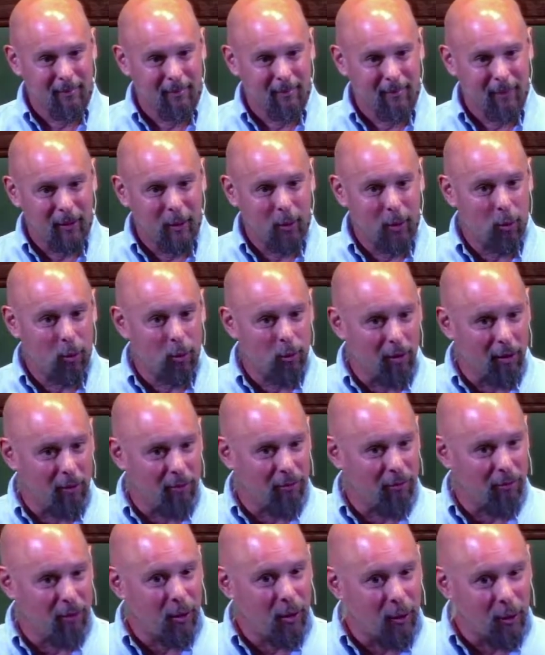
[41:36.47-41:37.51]
You
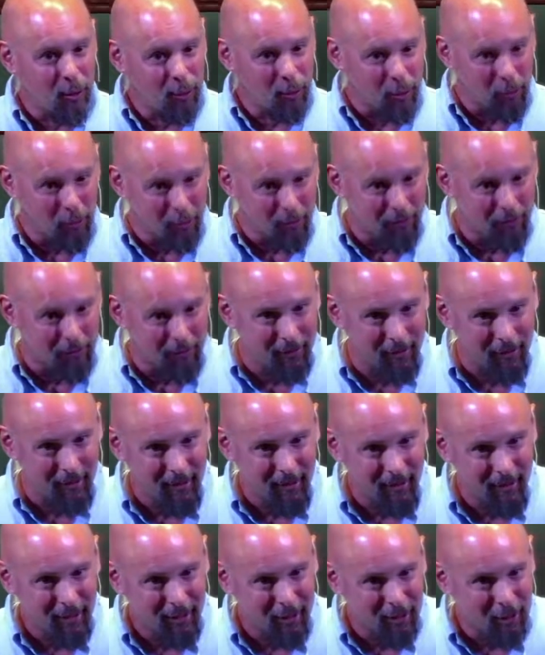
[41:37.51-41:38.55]
refuse
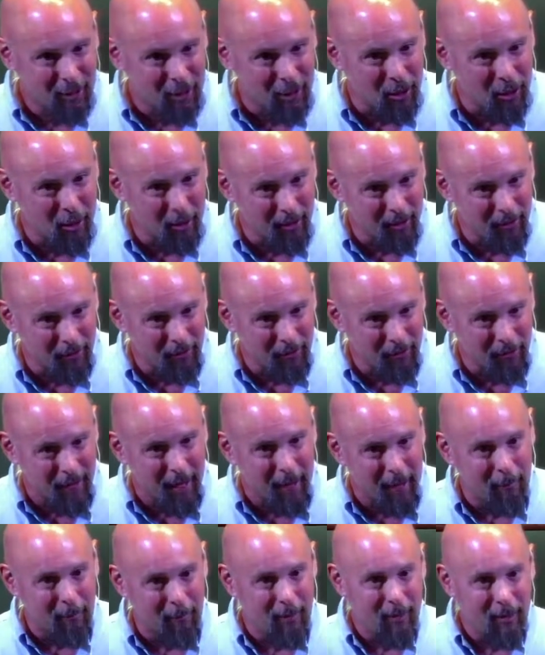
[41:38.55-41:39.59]
to
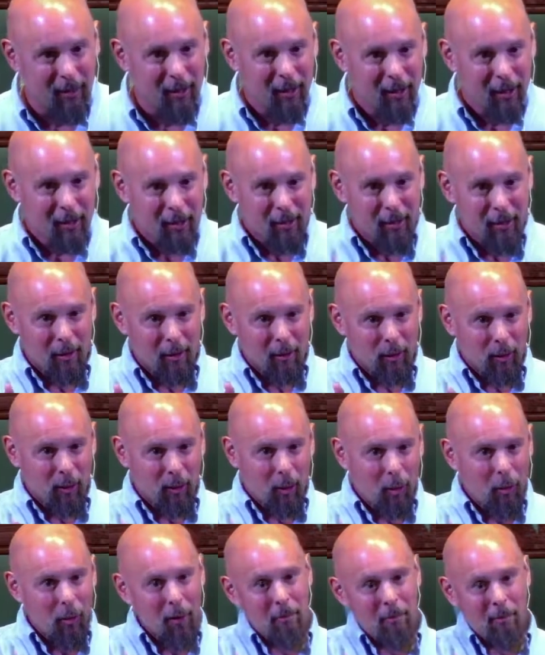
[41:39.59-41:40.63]
accept their
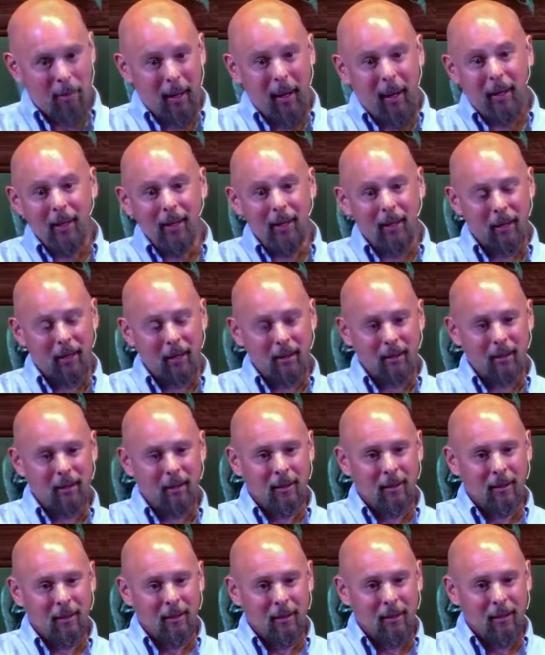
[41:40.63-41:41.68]
low opinion
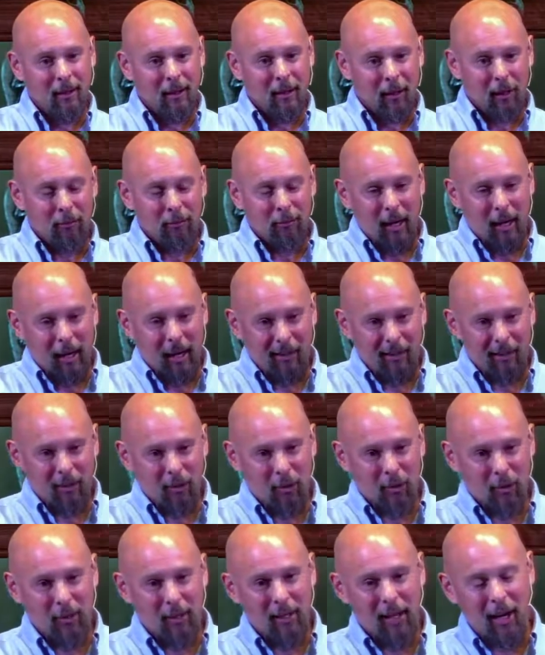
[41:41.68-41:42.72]
of God's
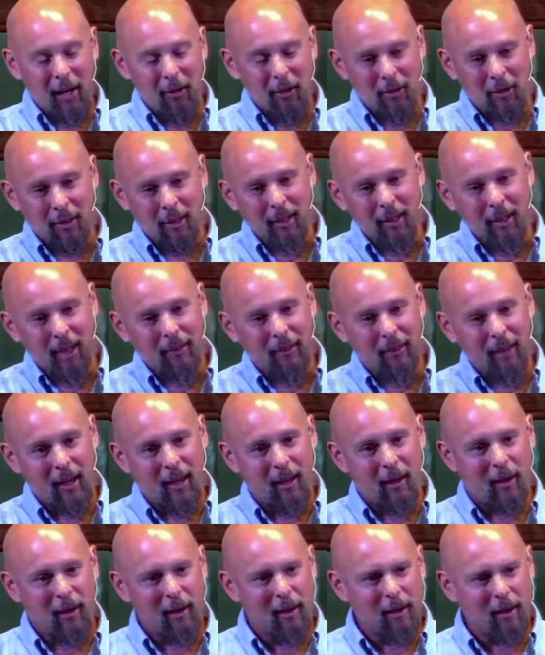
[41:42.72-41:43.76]
creation that they
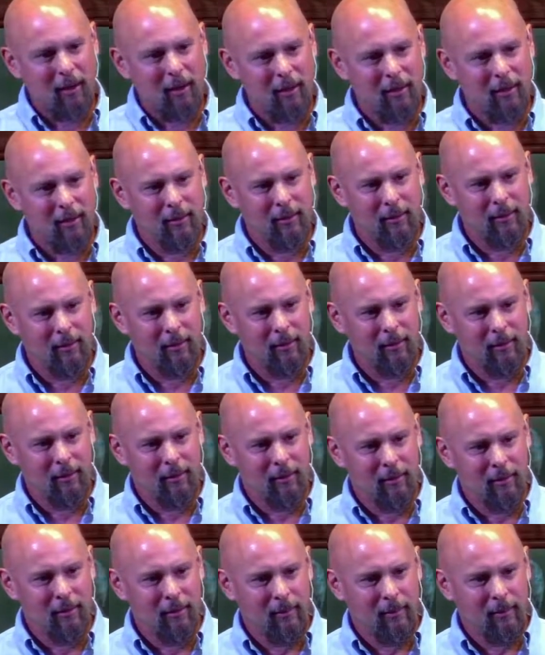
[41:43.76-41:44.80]
are.
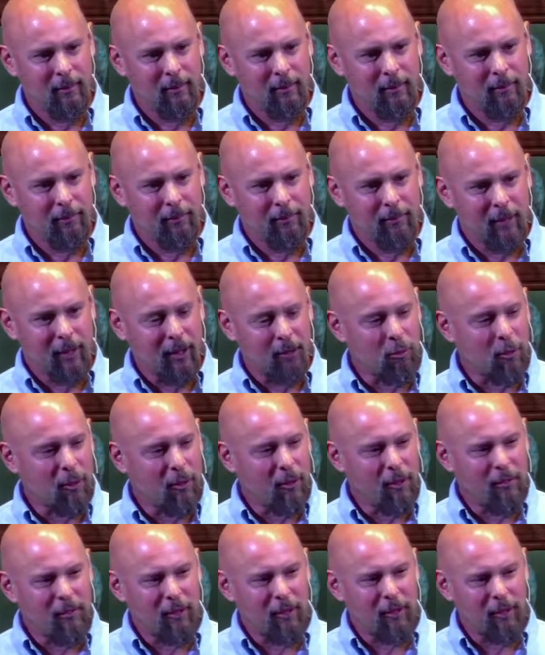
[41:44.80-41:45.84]
That's why he
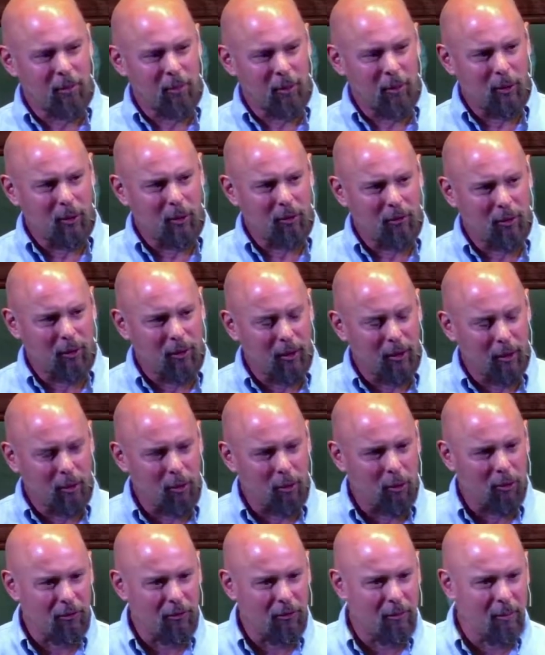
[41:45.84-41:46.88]
says beautifully in A
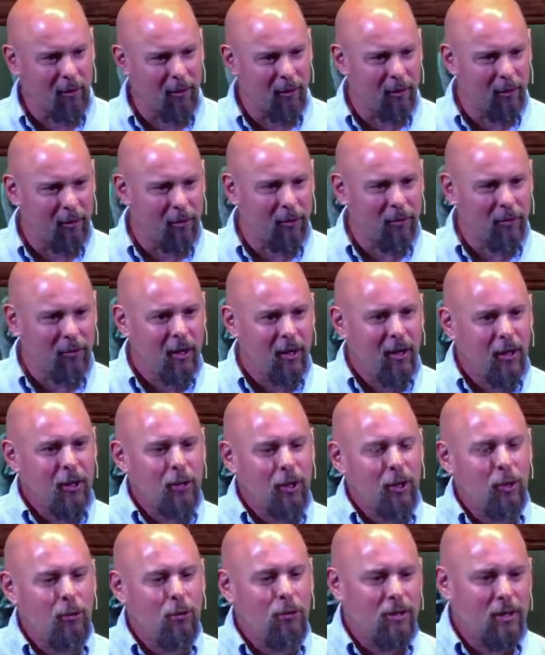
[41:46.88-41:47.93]
Course in Miracles,
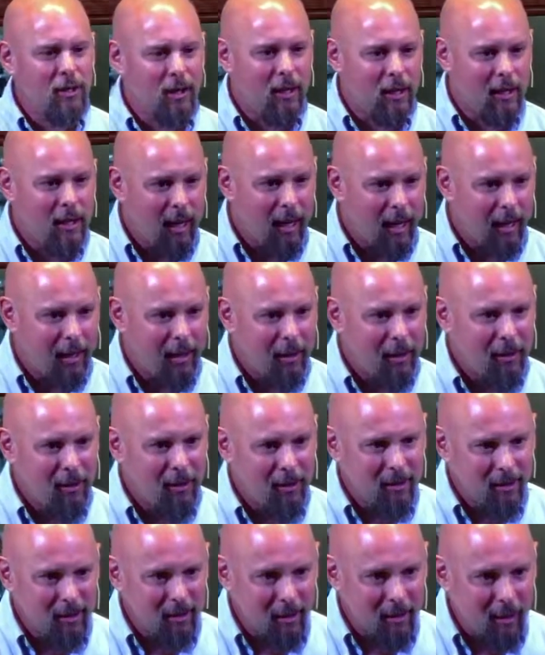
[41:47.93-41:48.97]
you deny the
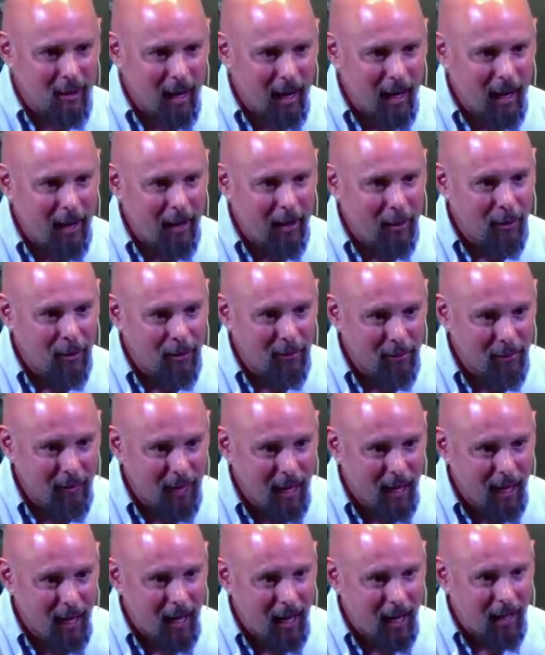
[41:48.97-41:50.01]
denial of
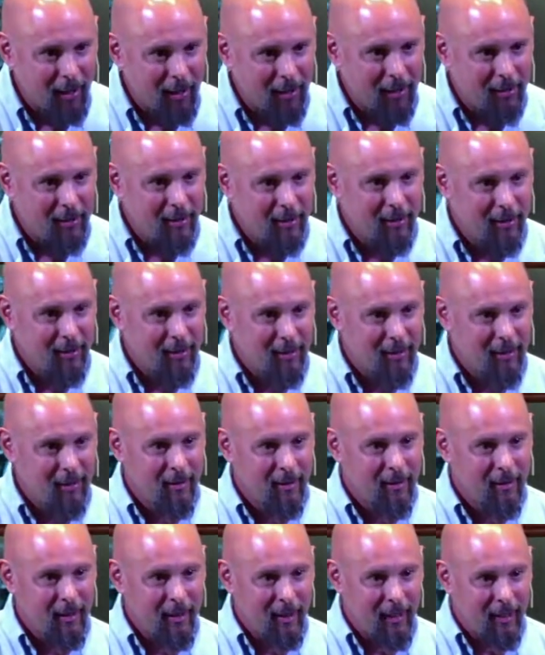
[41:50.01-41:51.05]
God
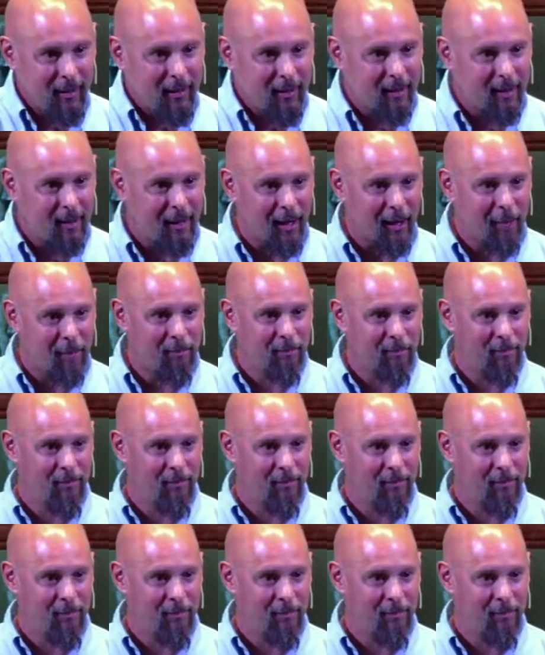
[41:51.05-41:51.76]
in them.